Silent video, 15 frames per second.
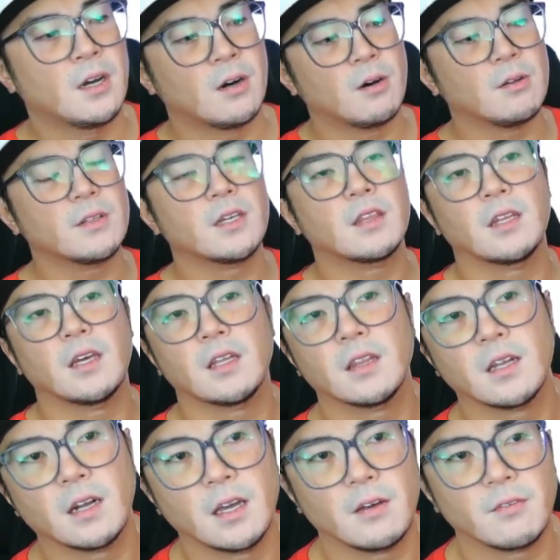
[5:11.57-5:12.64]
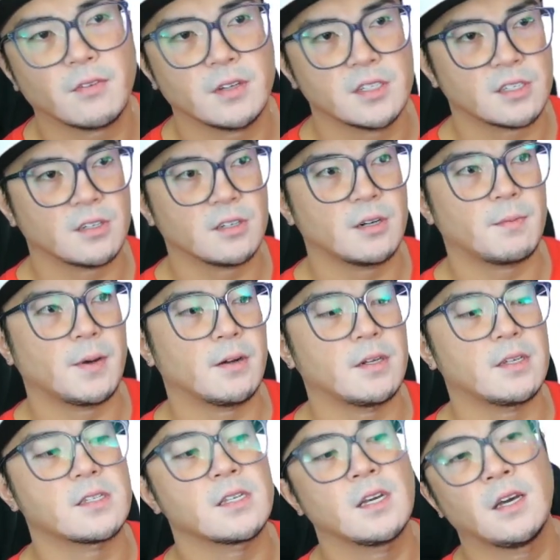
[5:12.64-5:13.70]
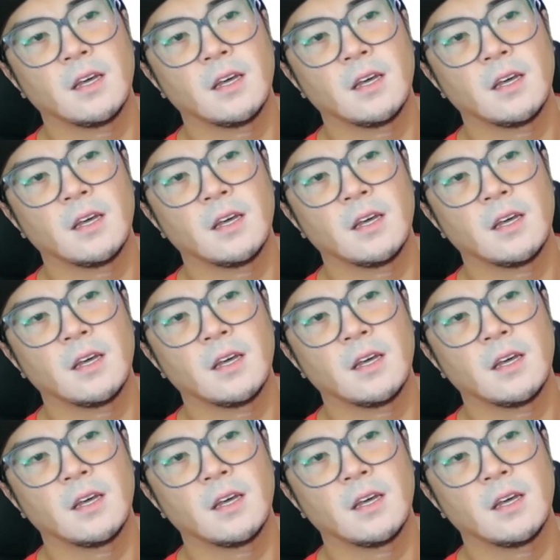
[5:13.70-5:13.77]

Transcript: Only thing that I have concerned about is